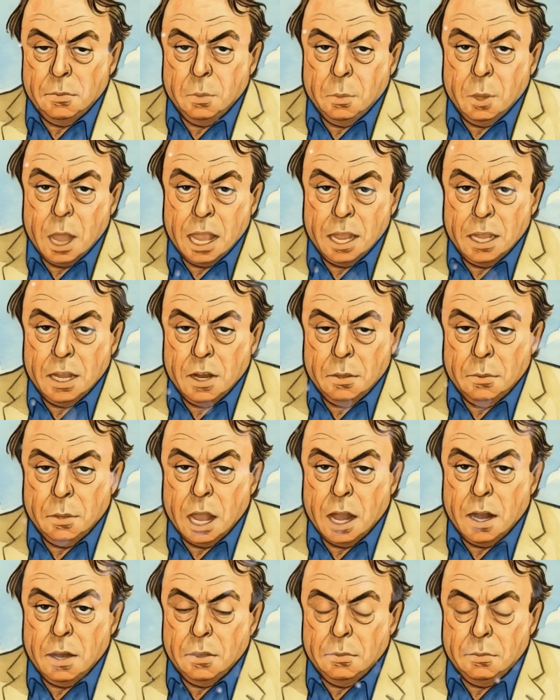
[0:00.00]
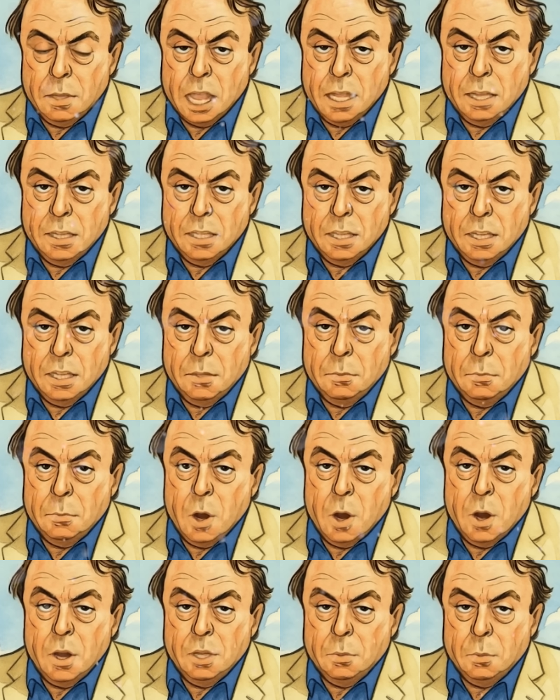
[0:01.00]
rallied around Vance's
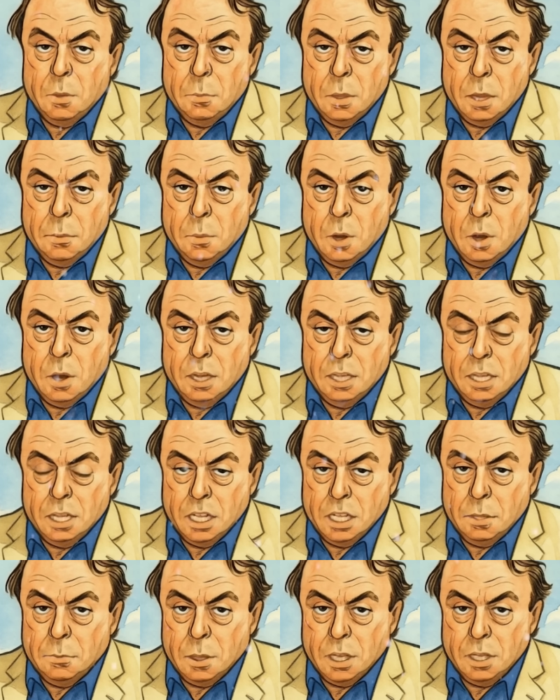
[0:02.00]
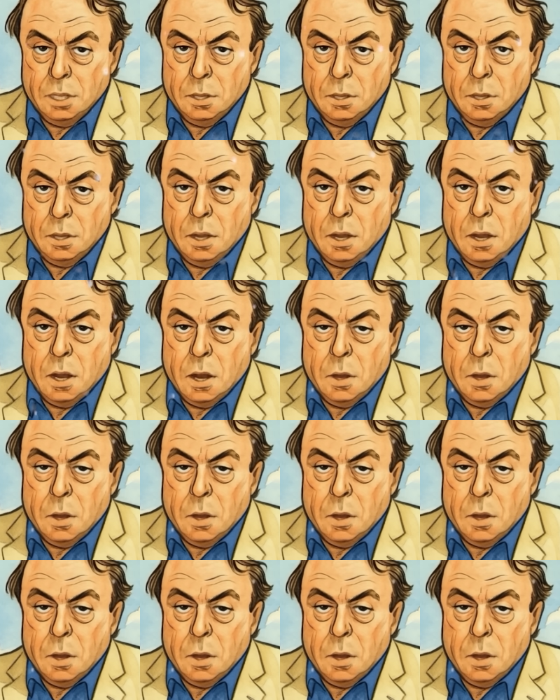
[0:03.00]
"boys will be boys" dismissal,